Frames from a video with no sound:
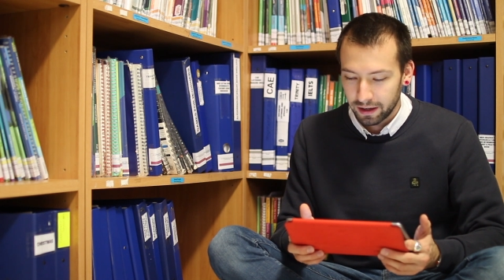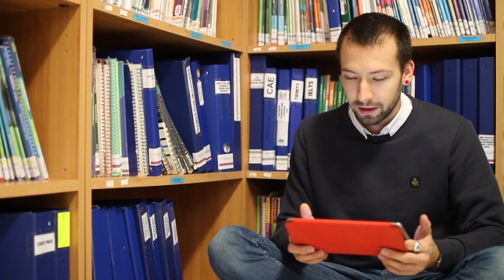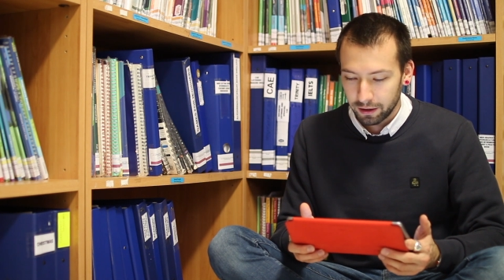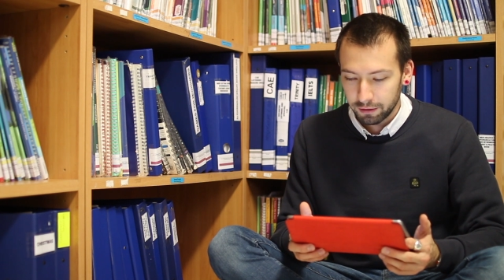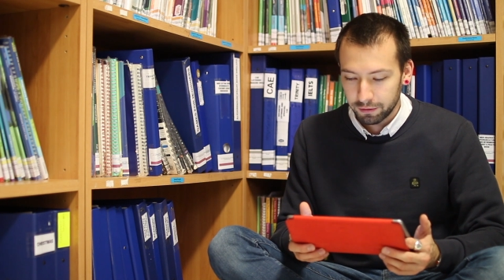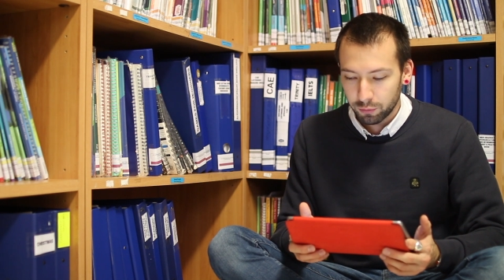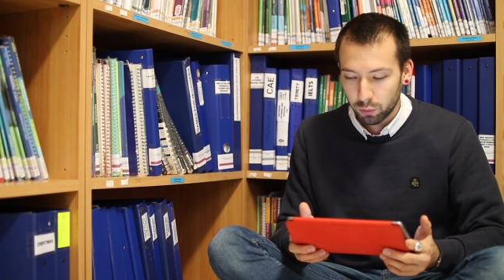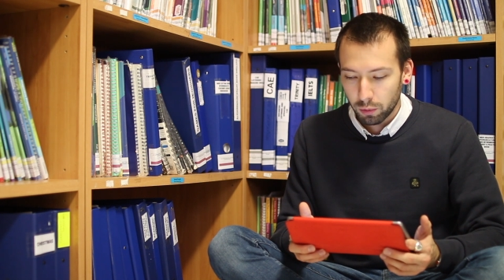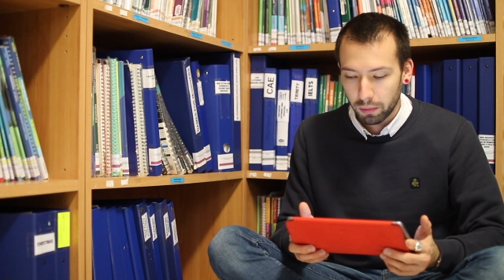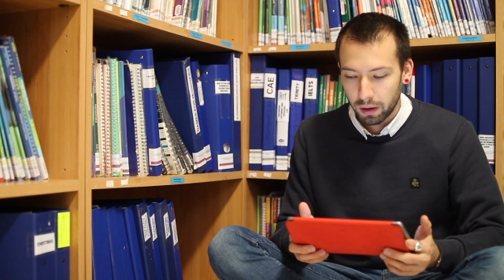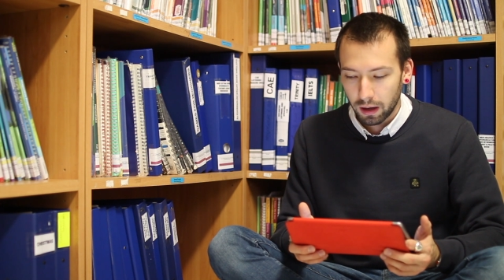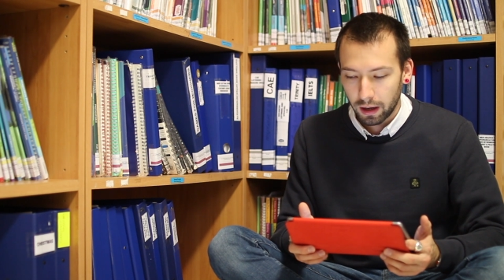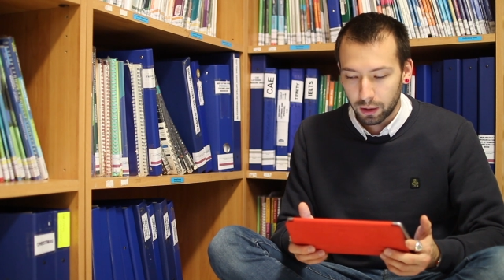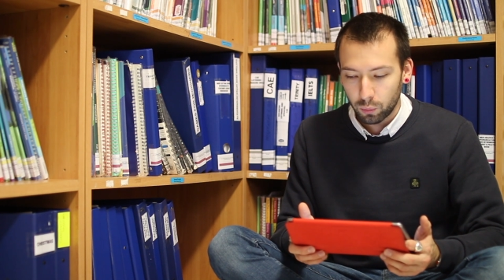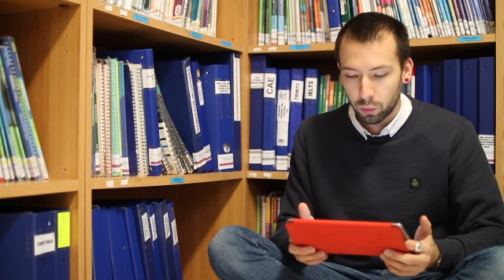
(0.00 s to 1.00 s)
earthworm,
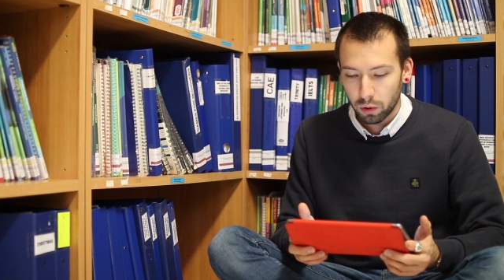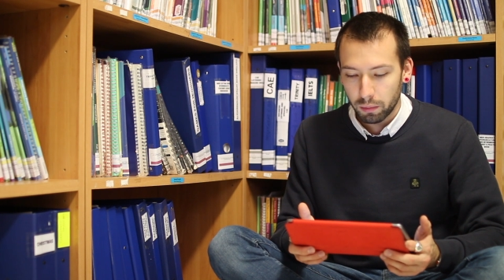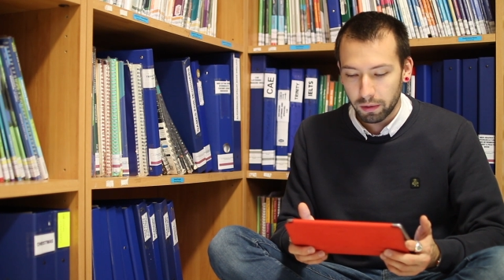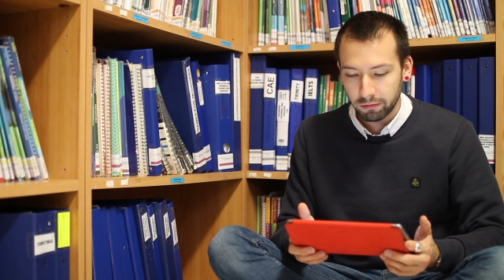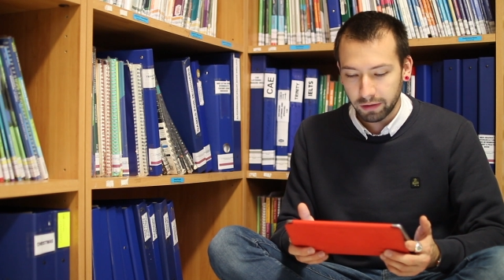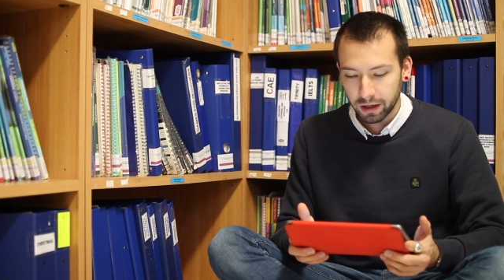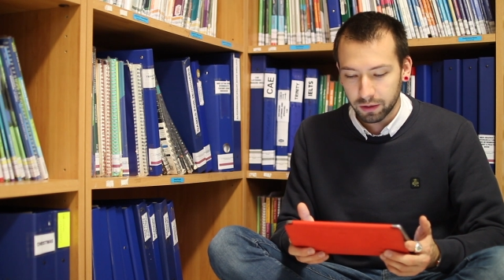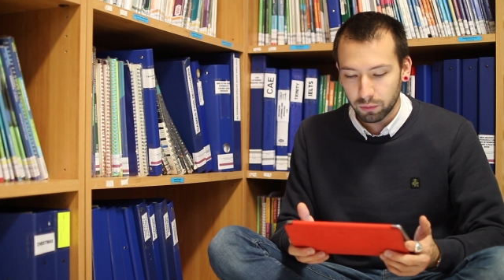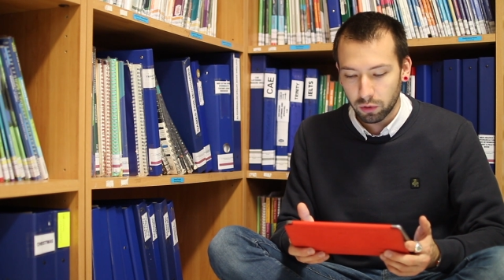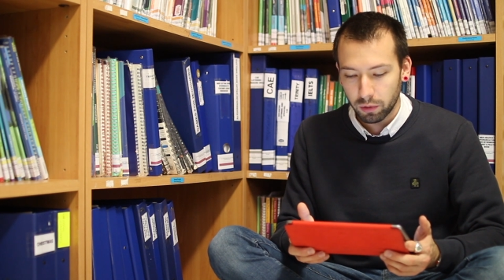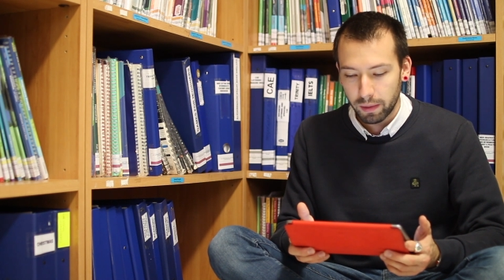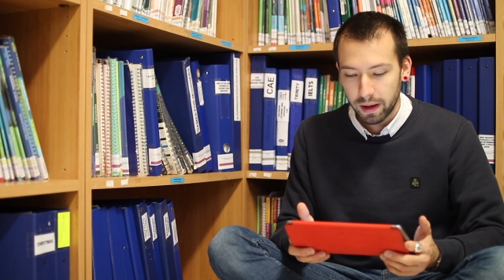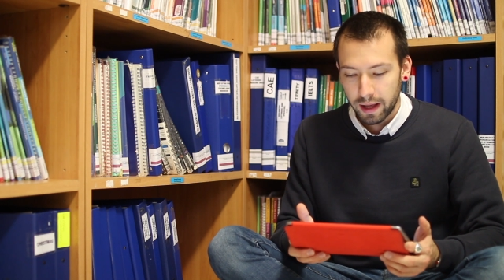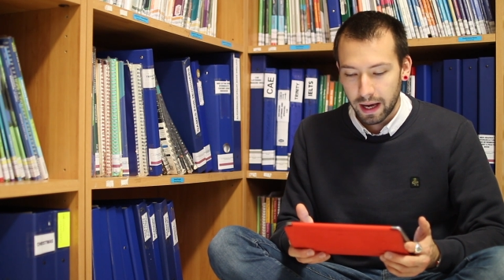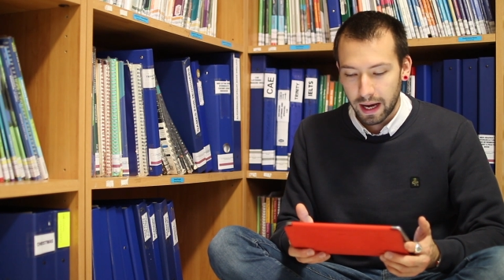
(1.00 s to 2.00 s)
lagworm,
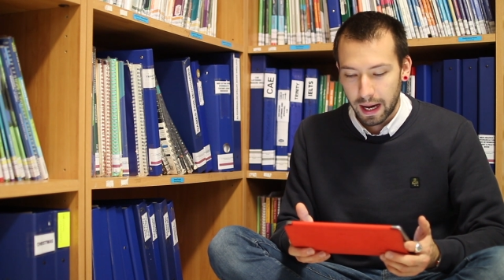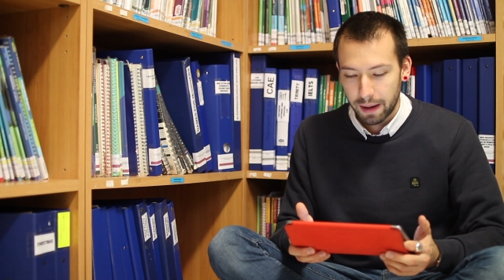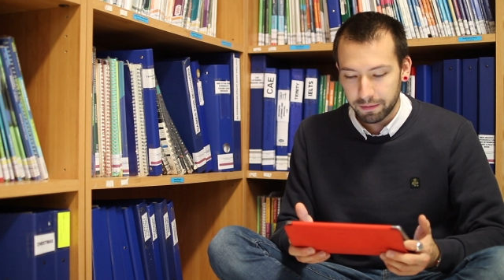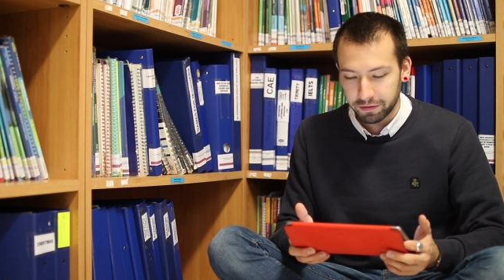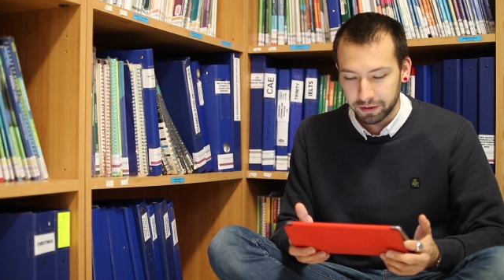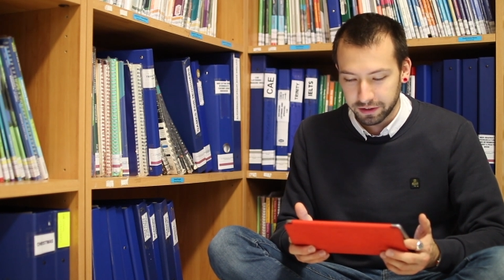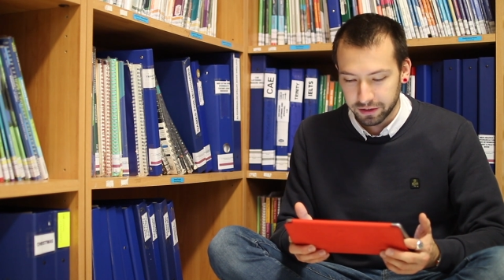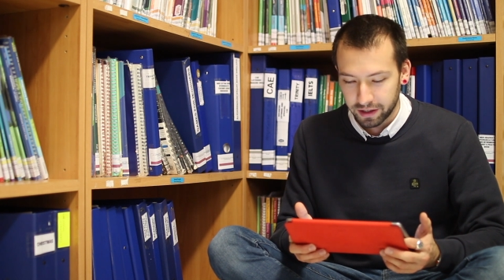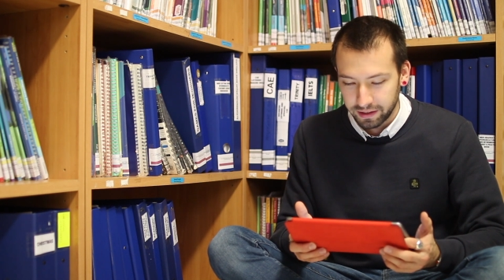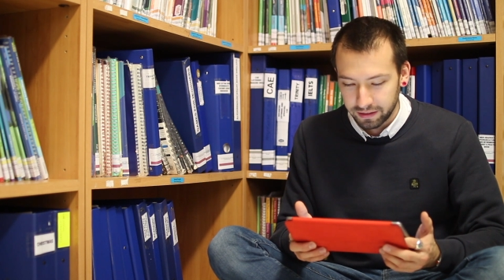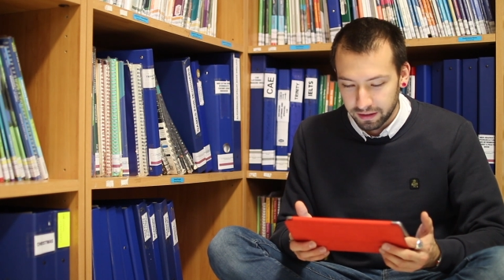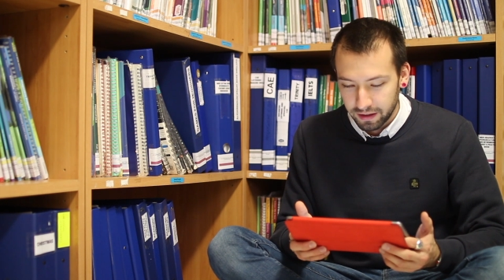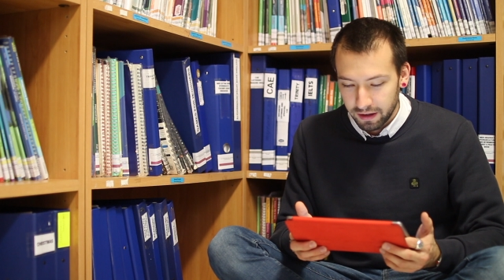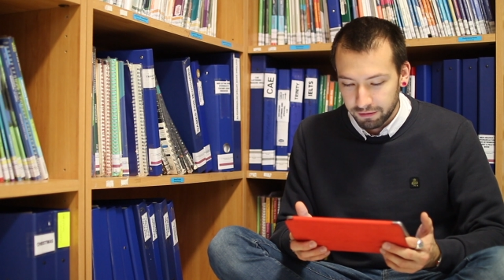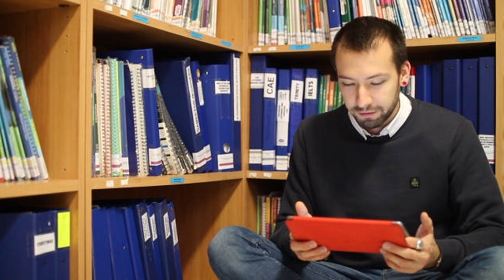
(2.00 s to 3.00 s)
ragworm, amphitrite,